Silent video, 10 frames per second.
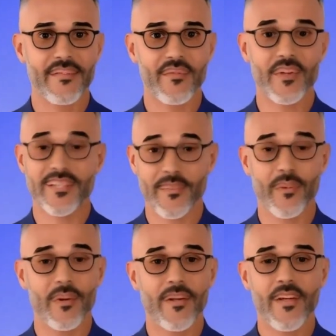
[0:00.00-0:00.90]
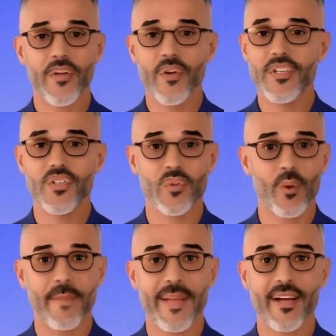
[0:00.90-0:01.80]
For example, you can
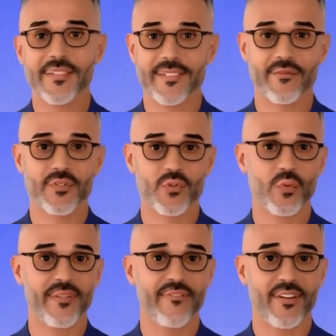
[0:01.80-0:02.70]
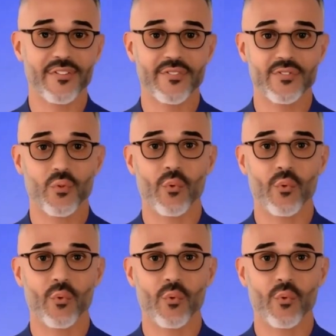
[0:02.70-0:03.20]
swap out different sorting functions